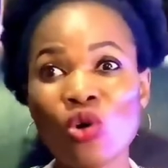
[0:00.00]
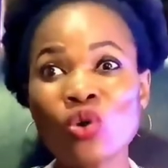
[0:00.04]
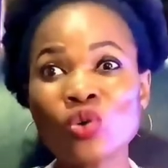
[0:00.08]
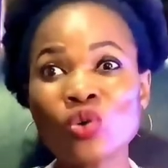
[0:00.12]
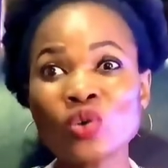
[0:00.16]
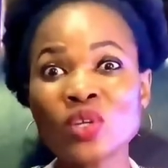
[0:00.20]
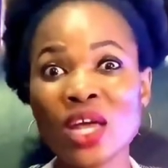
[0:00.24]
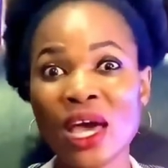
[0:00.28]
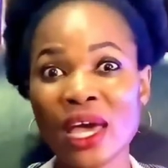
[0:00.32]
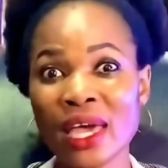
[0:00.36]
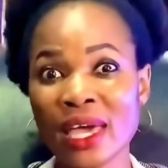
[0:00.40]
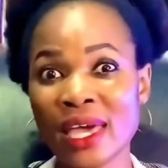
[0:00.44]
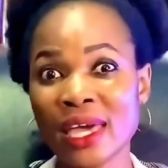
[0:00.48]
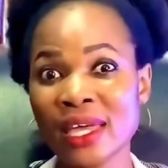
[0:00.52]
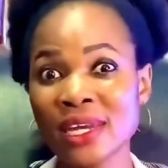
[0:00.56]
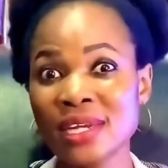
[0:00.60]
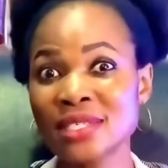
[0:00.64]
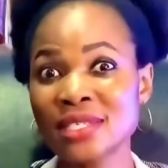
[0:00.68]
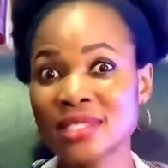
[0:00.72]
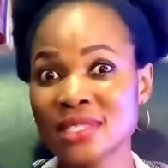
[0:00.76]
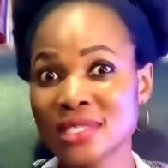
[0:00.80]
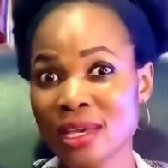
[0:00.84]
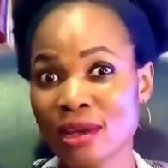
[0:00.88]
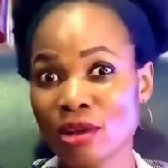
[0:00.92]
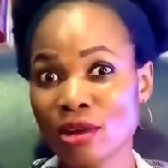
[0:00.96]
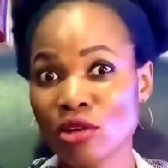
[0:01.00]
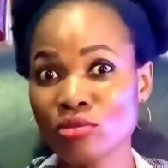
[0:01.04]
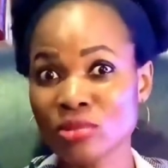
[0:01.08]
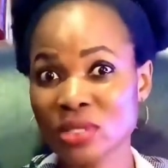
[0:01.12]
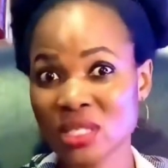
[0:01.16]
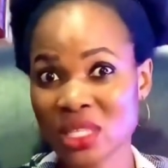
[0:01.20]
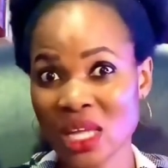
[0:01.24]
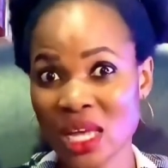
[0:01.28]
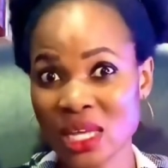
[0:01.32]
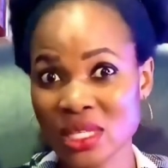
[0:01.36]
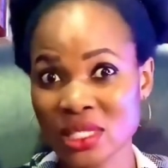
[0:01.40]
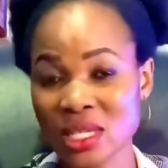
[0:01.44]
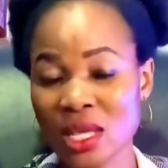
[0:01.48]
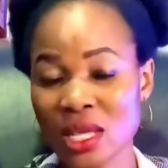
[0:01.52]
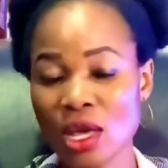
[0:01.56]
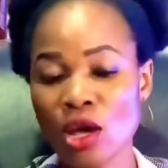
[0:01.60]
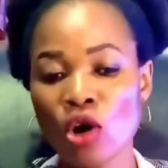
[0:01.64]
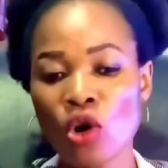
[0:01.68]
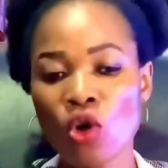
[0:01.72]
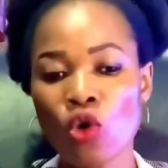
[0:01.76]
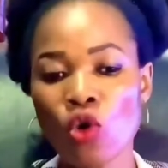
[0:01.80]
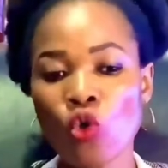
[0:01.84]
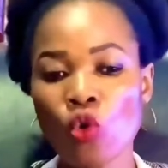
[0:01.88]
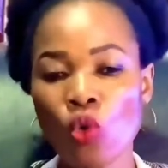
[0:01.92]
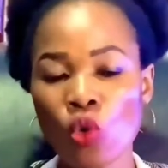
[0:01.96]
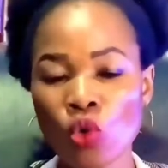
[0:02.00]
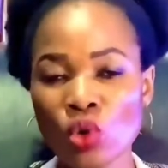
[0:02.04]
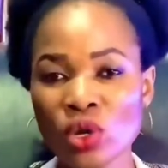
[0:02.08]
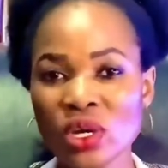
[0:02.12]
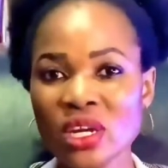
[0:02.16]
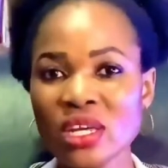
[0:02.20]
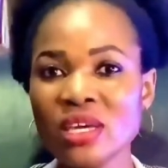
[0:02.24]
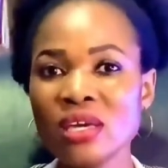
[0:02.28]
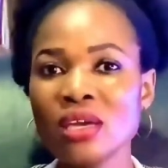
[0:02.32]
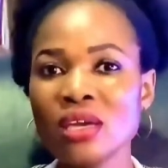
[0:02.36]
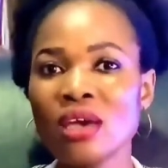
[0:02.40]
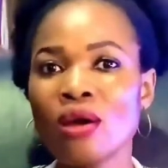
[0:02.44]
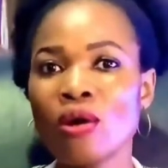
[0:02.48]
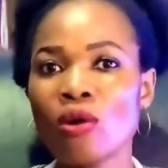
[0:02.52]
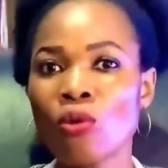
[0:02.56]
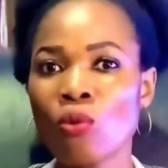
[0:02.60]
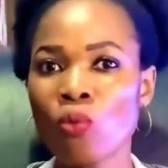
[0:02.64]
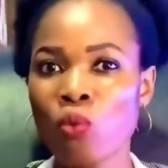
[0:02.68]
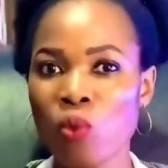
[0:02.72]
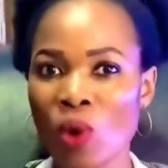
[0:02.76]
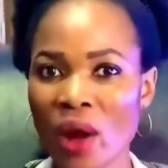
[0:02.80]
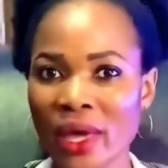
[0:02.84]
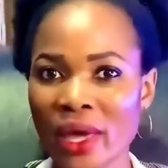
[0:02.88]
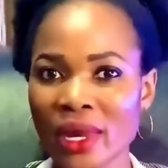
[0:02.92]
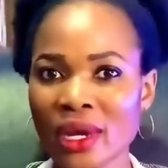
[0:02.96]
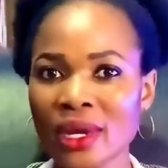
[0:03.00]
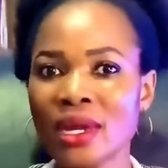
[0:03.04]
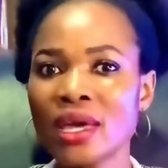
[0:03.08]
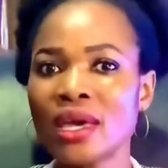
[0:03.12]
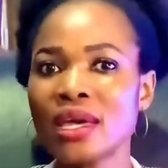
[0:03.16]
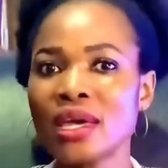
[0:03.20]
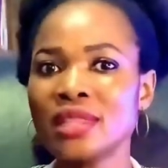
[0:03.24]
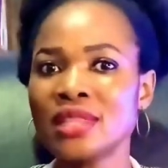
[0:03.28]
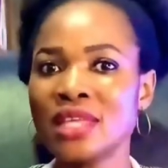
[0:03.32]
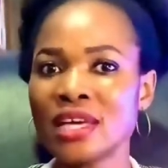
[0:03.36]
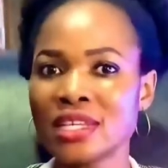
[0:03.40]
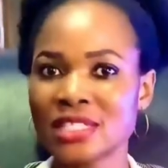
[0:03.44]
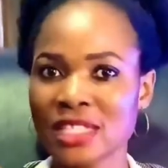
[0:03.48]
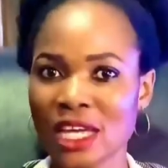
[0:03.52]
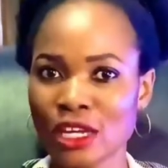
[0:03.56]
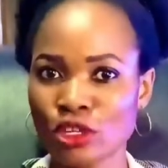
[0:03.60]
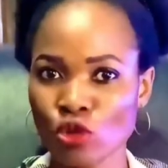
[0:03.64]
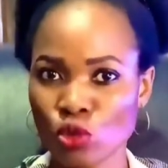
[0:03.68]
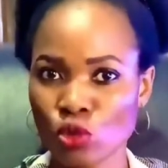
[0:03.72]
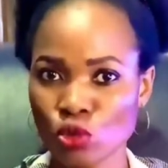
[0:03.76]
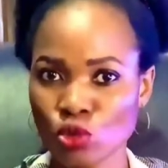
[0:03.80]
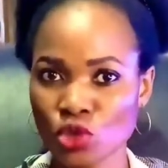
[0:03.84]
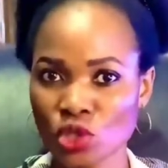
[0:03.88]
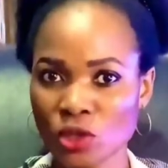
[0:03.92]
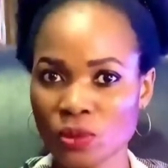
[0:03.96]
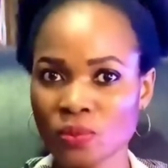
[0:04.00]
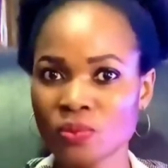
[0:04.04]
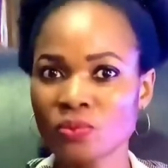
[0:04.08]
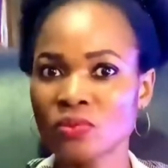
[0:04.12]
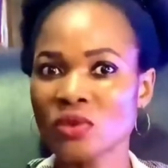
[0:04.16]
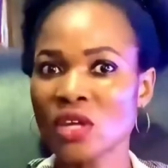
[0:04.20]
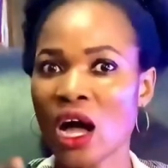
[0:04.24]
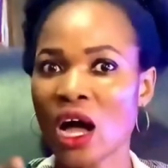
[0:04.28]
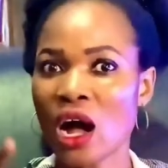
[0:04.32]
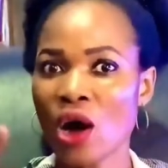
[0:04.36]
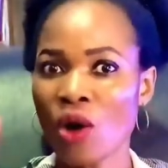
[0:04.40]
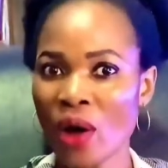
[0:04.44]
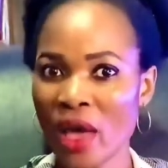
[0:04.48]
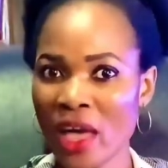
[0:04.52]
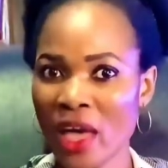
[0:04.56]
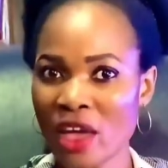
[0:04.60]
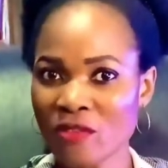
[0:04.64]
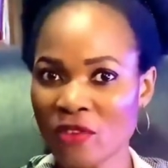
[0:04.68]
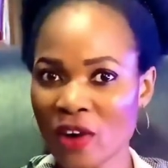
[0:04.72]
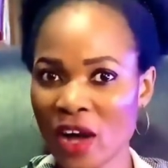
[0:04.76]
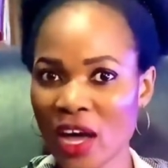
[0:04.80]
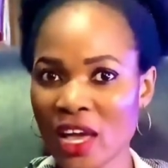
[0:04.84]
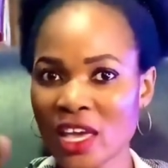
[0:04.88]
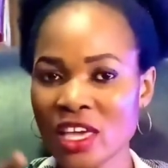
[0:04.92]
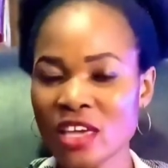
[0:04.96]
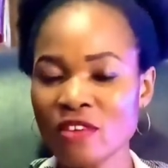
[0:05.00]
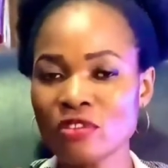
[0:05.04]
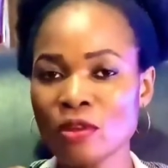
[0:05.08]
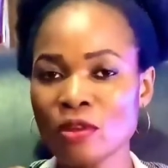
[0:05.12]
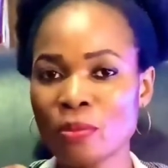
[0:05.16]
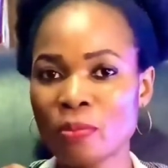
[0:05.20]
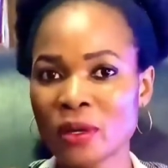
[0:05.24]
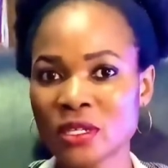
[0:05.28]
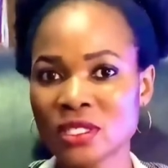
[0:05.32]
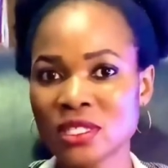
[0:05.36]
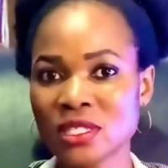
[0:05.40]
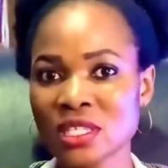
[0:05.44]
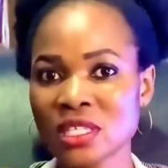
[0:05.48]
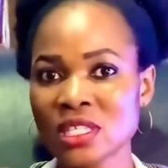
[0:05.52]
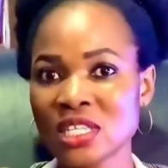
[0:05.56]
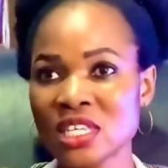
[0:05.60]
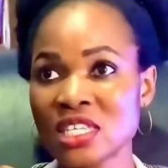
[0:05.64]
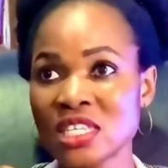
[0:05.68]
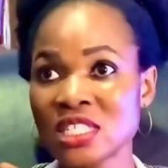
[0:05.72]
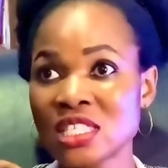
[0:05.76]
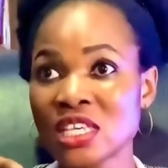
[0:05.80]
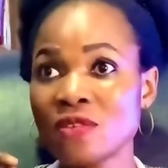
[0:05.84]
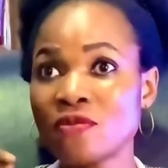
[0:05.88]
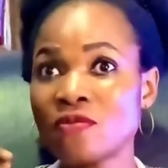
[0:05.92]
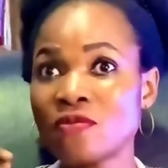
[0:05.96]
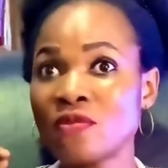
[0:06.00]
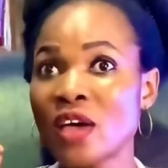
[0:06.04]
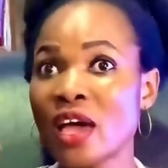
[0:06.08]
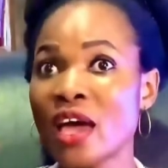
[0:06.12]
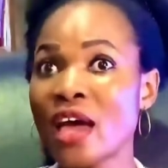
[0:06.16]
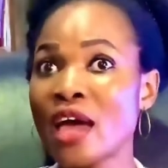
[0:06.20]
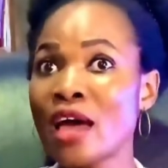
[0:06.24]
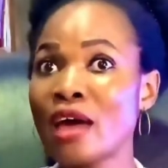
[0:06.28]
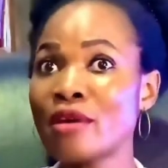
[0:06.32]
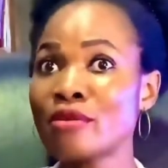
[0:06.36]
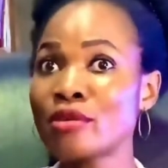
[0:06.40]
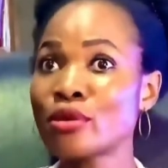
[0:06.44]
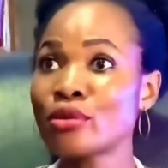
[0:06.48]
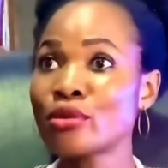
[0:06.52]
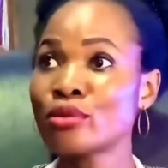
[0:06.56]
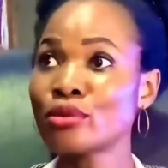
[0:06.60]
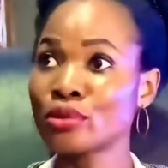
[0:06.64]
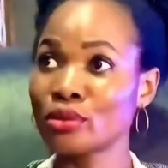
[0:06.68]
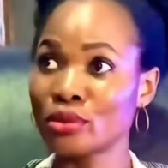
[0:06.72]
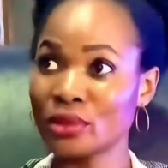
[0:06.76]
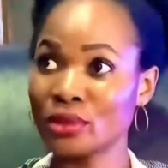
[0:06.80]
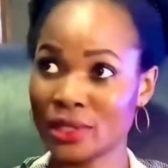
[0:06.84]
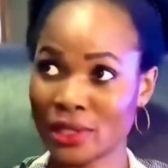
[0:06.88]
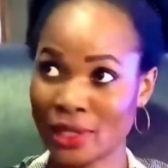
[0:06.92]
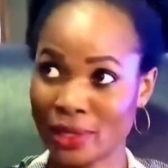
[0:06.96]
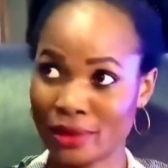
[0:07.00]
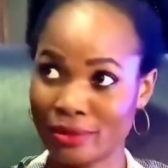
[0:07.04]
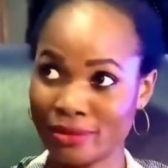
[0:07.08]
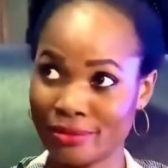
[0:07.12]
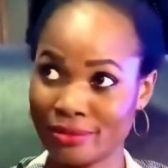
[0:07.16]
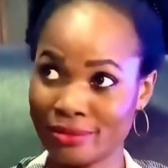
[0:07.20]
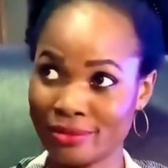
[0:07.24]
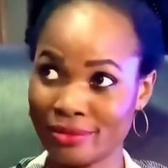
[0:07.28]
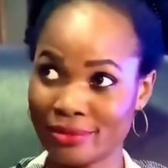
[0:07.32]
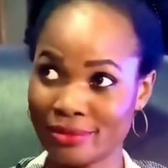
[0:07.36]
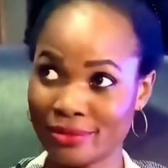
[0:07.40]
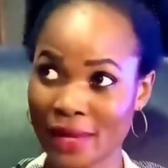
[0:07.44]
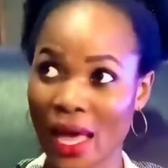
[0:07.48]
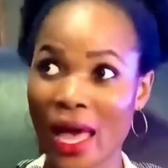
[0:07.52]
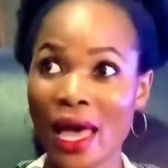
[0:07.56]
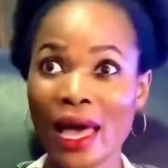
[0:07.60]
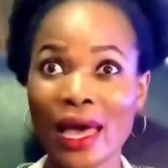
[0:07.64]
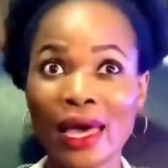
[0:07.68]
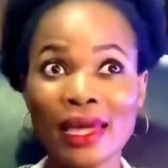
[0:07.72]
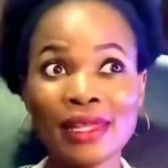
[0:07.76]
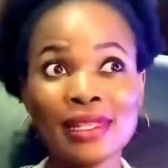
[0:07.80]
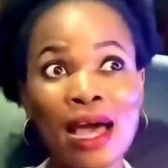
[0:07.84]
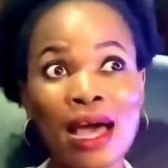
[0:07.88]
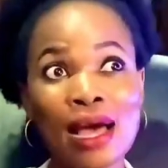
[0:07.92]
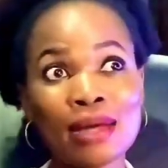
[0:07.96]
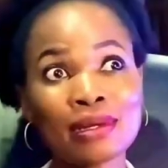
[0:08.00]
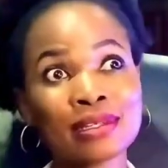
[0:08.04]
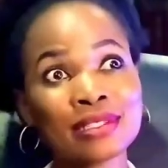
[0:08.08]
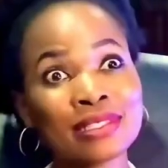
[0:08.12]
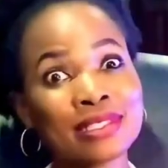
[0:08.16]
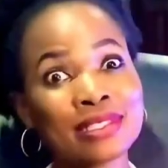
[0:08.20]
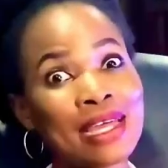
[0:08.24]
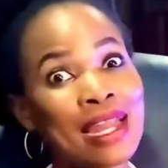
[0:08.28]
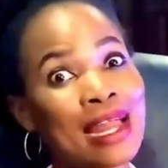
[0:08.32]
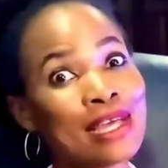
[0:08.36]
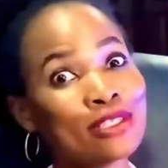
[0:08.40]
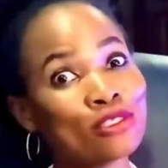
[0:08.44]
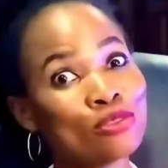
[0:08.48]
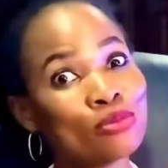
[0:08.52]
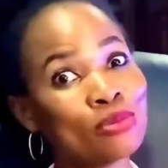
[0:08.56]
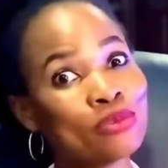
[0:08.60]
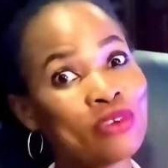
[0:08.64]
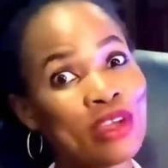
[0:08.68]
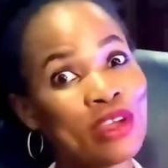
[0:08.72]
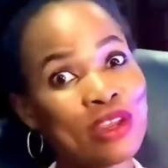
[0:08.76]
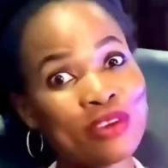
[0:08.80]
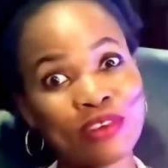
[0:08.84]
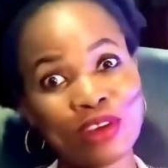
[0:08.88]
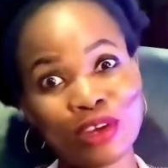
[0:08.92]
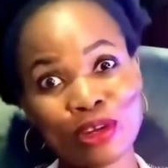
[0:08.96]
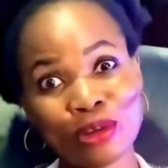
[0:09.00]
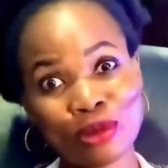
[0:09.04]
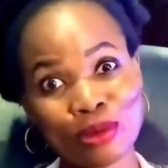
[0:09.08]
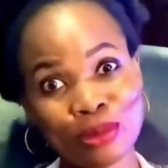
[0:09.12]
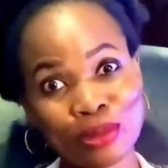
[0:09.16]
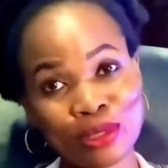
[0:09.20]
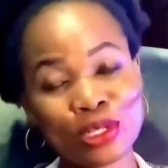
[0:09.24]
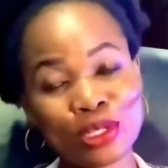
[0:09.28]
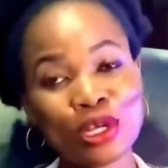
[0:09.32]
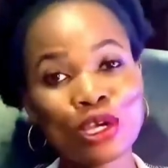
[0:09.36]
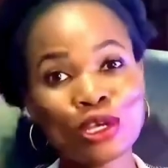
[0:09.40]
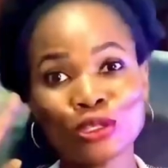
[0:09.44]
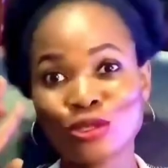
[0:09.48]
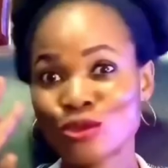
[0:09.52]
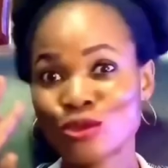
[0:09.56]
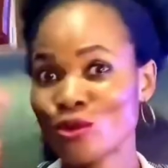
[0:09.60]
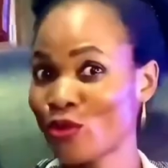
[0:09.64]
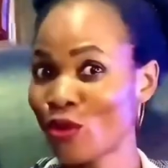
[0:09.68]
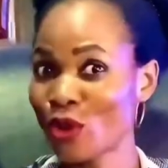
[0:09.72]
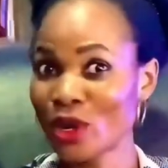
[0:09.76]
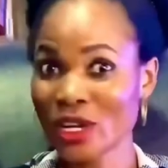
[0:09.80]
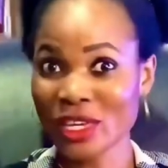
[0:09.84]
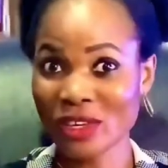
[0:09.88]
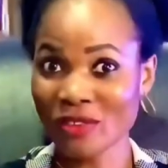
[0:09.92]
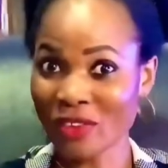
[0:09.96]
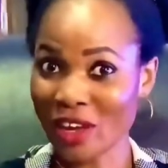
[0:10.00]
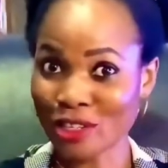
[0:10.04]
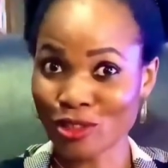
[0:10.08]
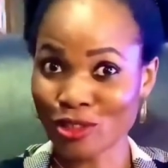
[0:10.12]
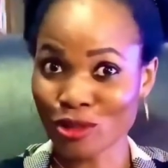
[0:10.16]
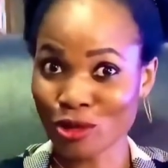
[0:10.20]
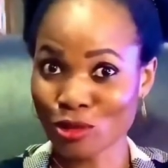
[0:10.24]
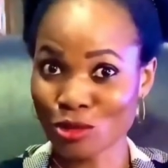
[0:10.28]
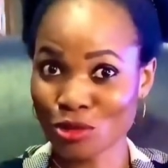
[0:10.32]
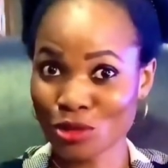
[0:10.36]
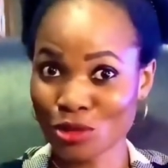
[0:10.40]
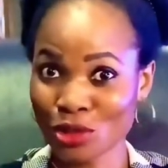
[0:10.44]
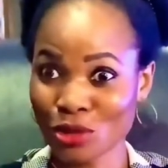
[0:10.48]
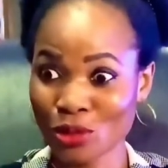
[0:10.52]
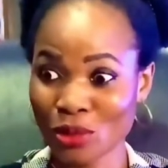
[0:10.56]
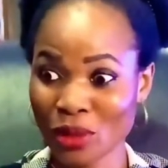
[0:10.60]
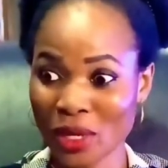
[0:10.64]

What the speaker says: under any circumstance, only when there is adultery. However, if the person is a very good Christian, that Christian has to be very, very good to forgive adultery.